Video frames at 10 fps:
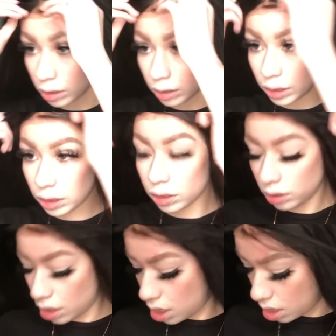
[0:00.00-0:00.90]
this
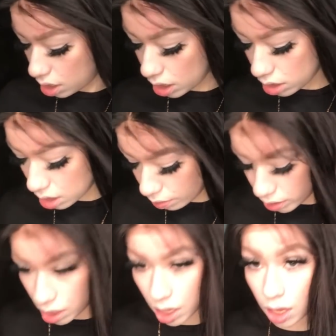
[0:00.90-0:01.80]
is how
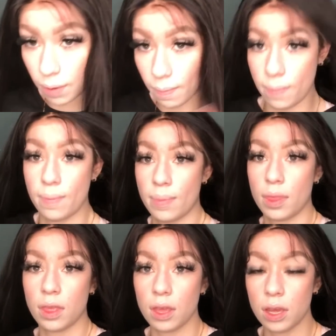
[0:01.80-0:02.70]
it came.
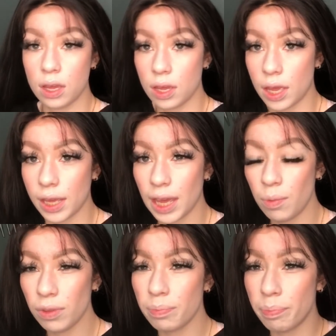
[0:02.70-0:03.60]
It came
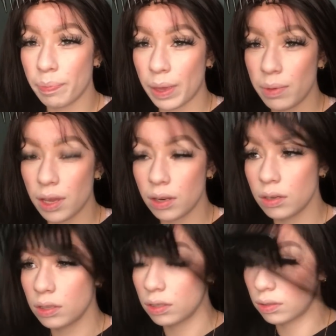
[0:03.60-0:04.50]
with baby
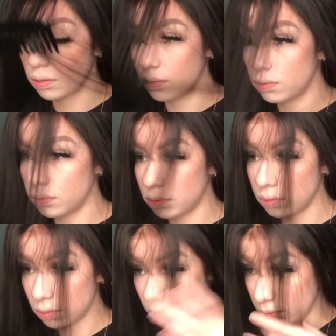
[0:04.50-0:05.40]
hairs,
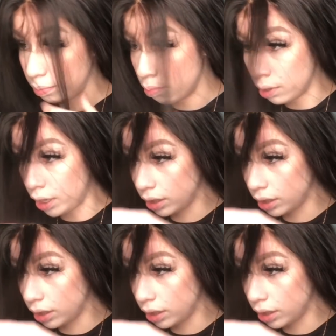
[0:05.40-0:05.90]
but